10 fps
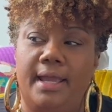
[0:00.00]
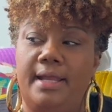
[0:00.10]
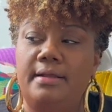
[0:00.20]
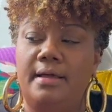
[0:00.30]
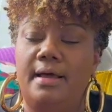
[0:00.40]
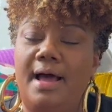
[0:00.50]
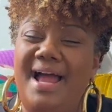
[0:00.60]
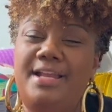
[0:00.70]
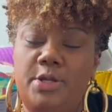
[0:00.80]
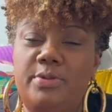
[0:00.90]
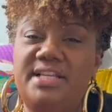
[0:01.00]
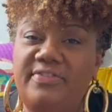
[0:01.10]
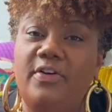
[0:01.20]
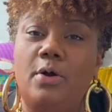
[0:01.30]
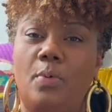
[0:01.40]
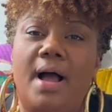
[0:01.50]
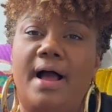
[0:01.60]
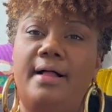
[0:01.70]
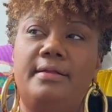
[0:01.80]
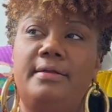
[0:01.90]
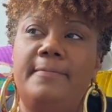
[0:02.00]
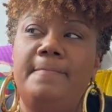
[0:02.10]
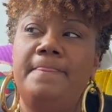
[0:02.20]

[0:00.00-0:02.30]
and I knew this for a while,